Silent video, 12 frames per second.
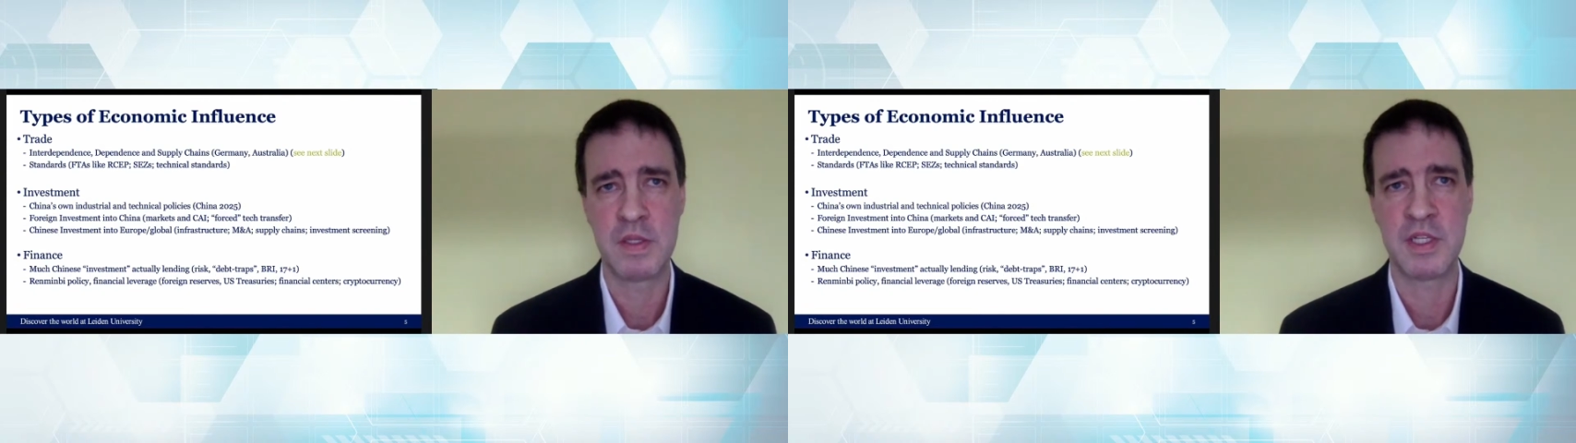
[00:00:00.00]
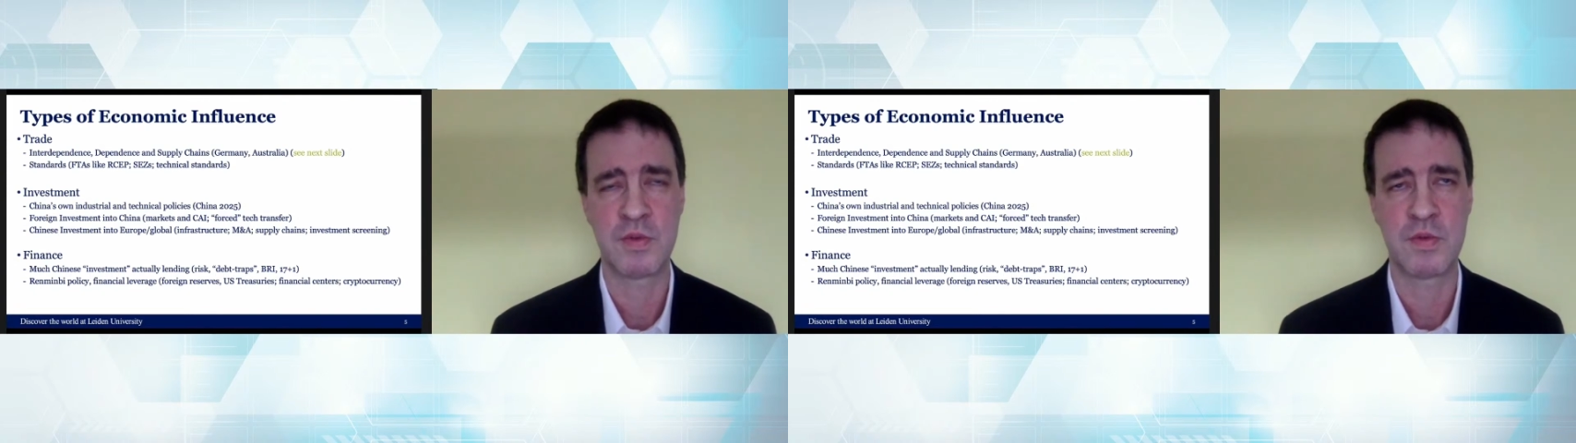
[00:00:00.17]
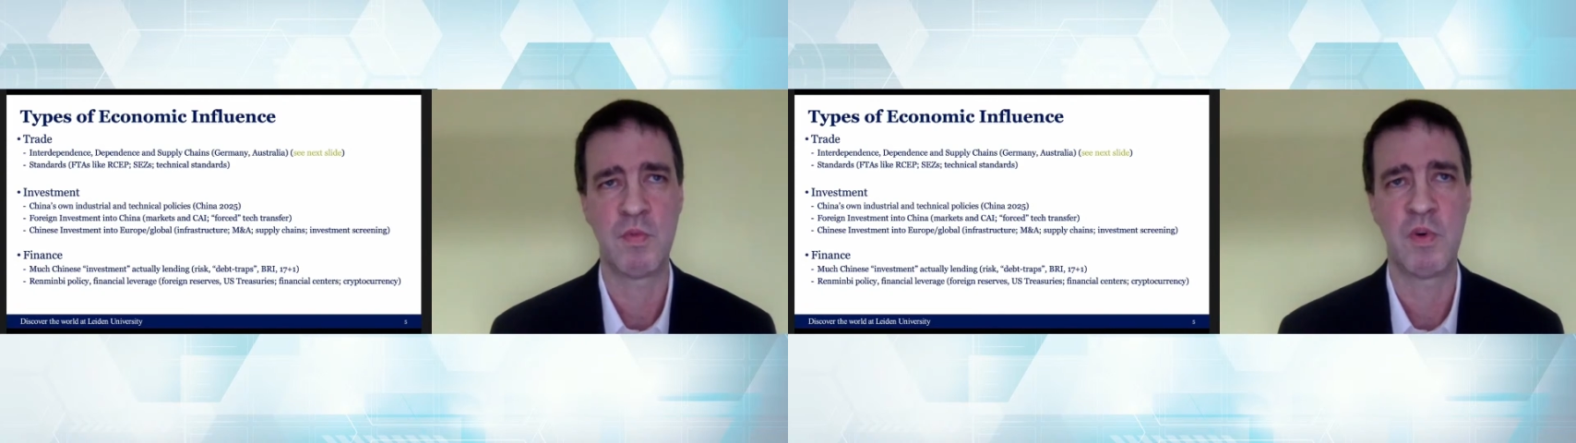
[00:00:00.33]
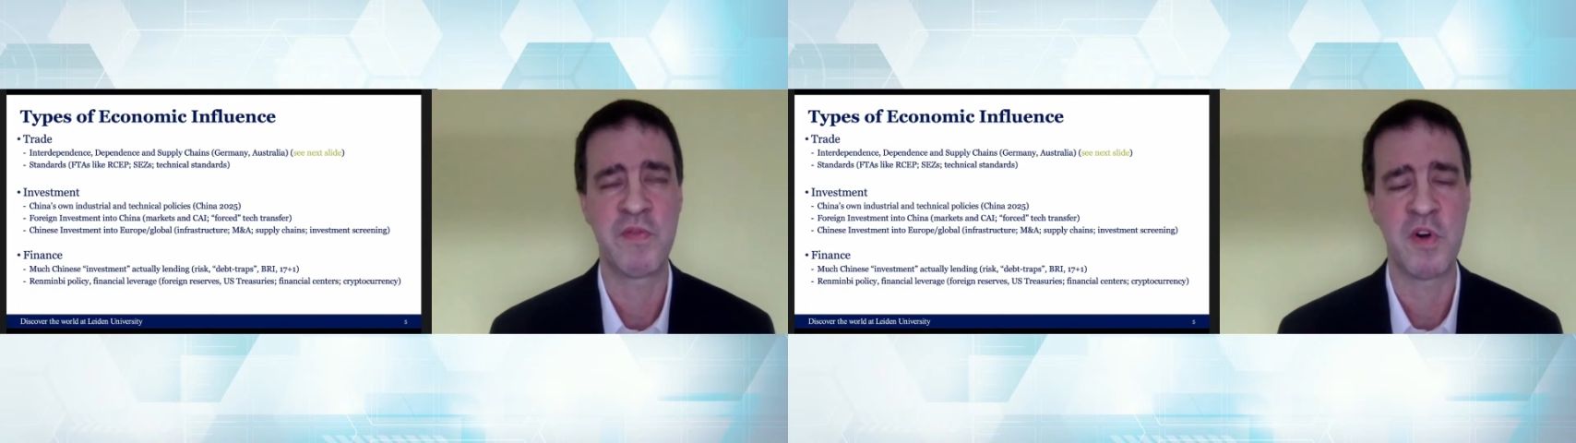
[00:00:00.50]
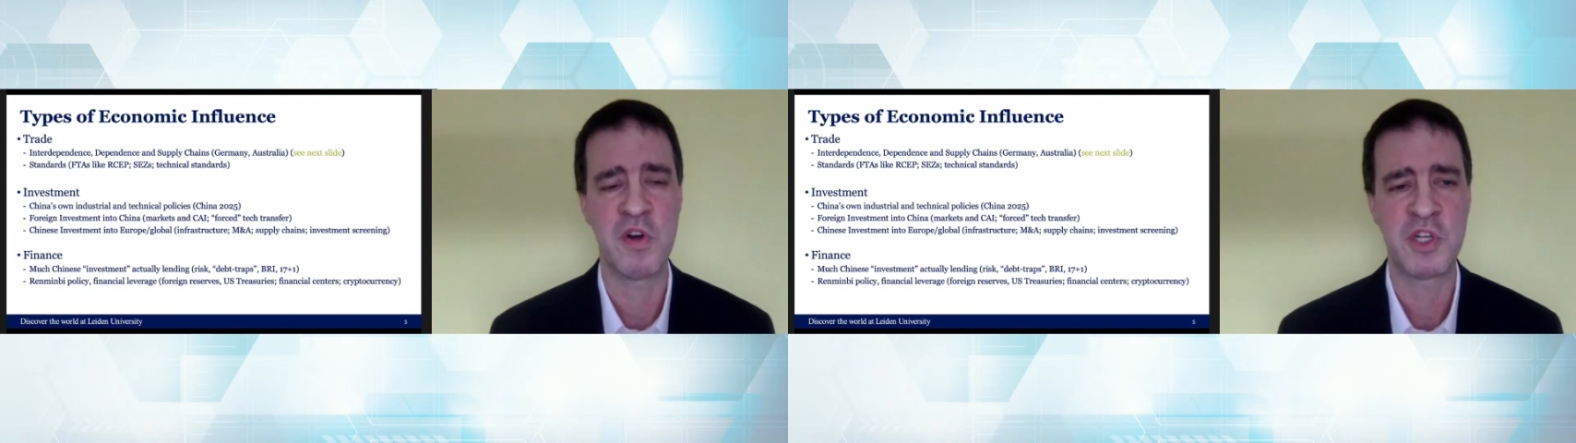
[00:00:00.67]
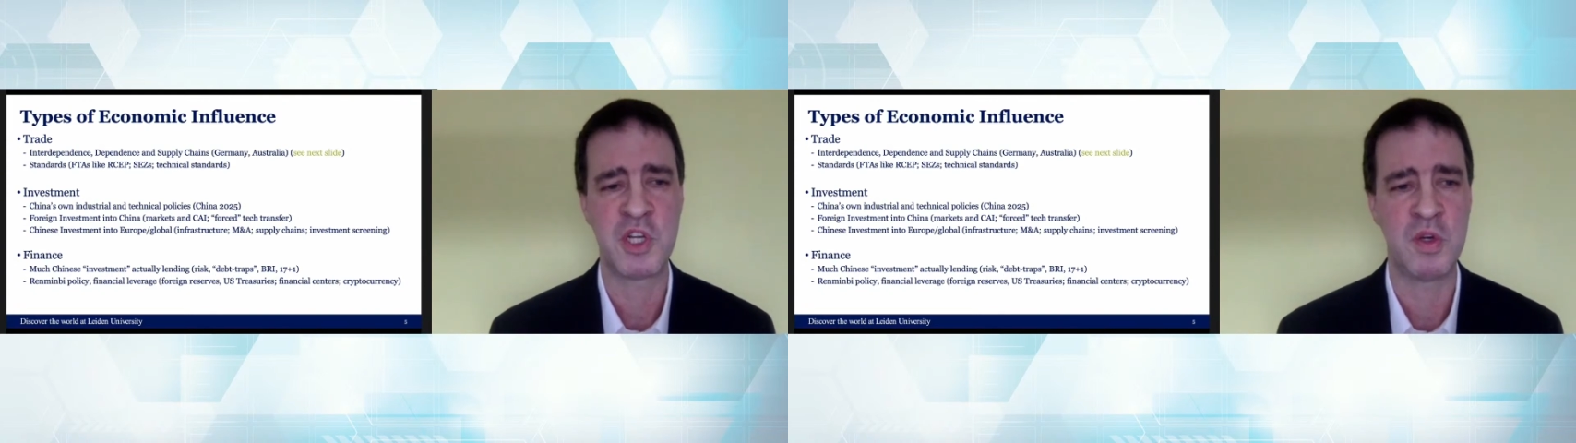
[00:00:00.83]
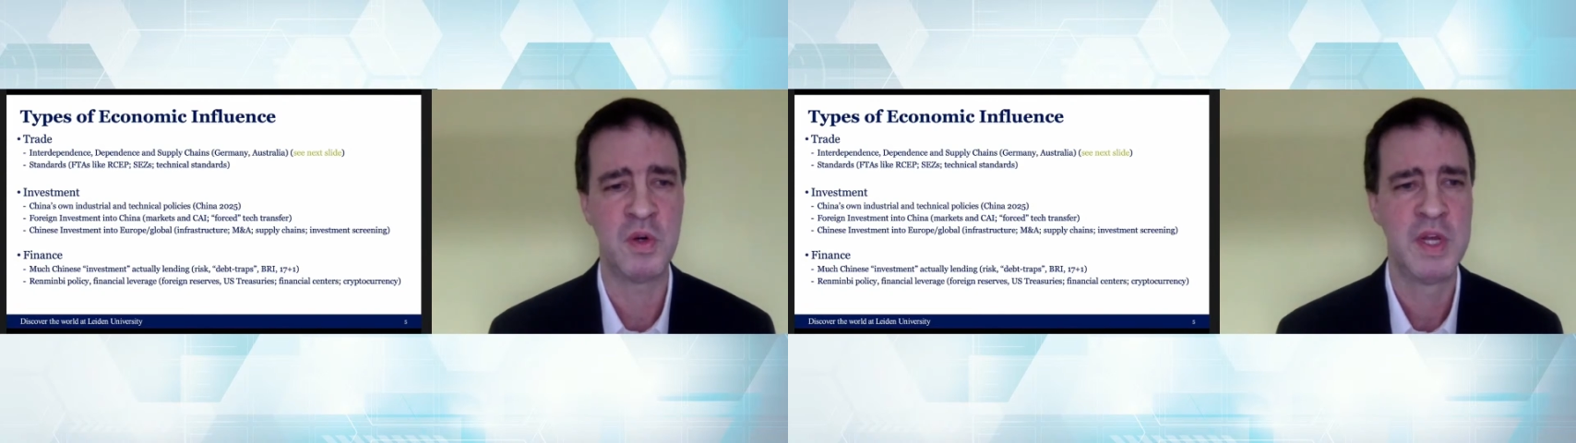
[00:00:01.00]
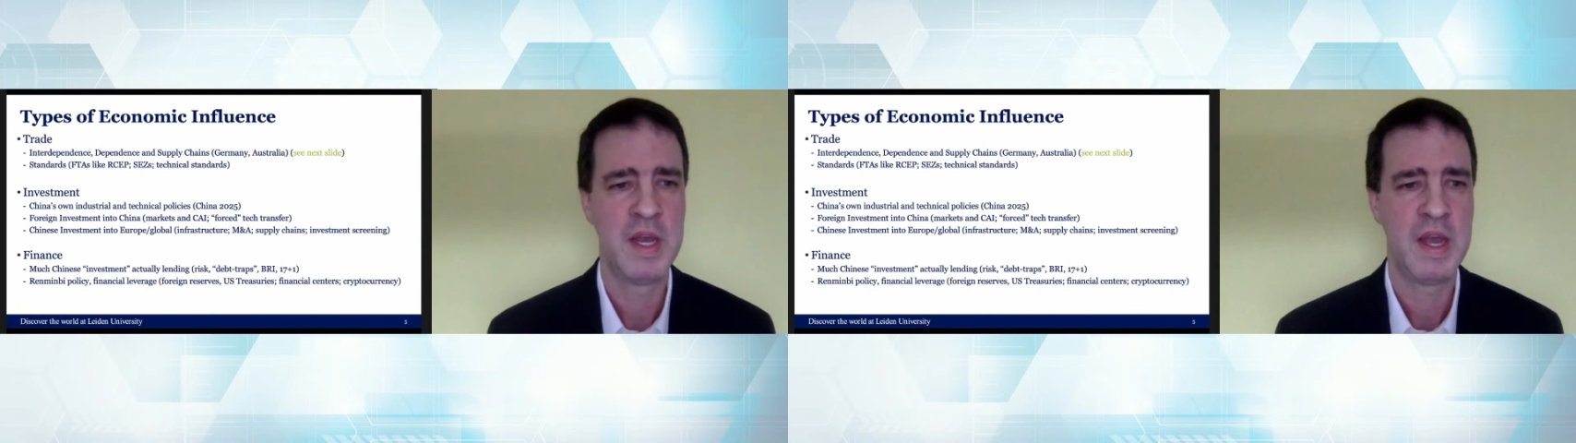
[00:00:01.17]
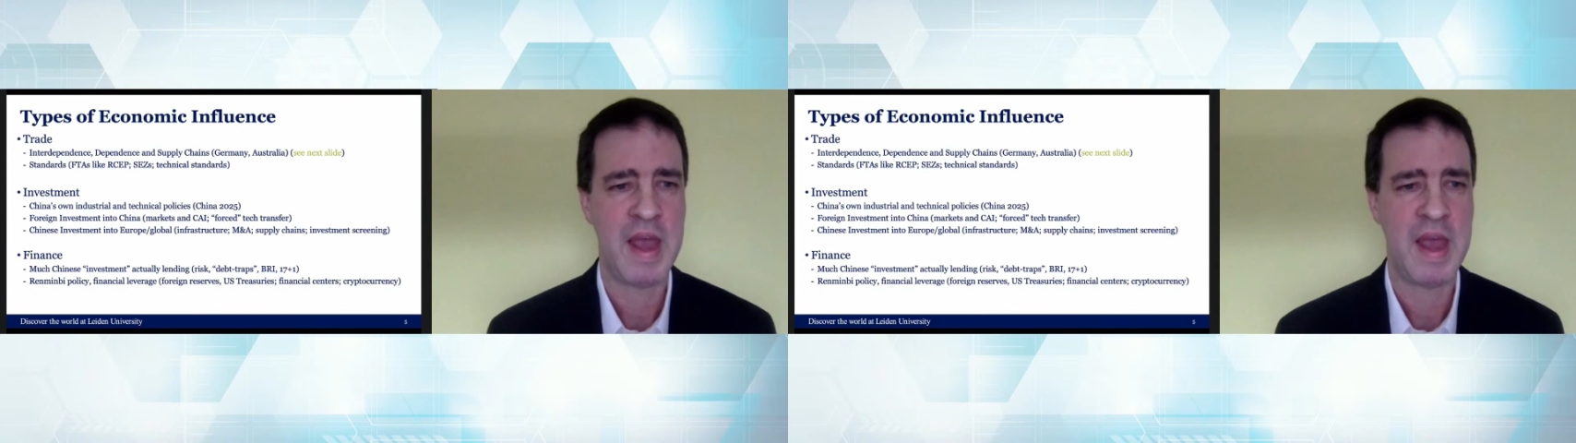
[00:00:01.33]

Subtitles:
is referred to